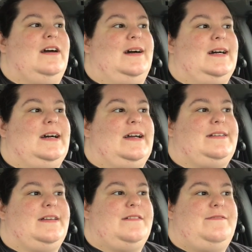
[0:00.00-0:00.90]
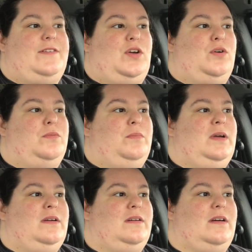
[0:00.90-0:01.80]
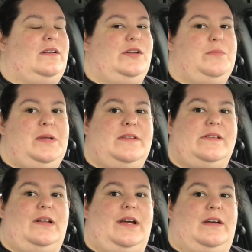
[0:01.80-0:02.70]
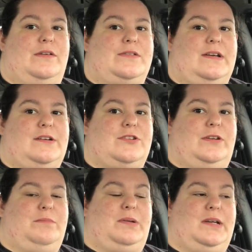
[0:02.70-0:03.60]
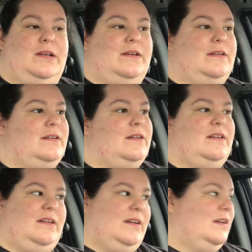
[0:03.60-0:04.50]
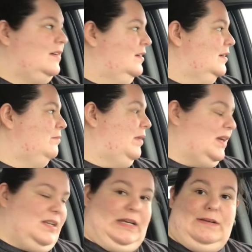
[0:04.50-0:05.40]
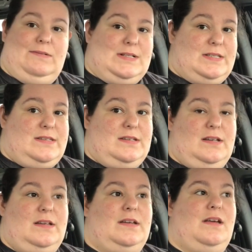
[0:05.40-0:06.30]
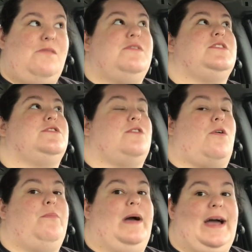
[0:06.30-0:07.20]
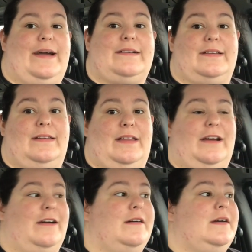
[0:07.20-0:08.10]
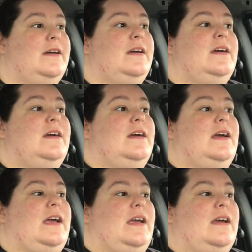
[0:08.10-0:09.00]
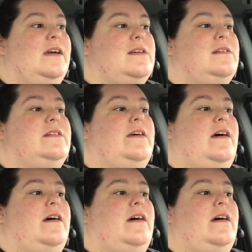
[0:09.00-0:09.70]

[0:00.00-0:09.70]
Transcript: I did film a little bit of the Lego section, but man, it was so packed in there, and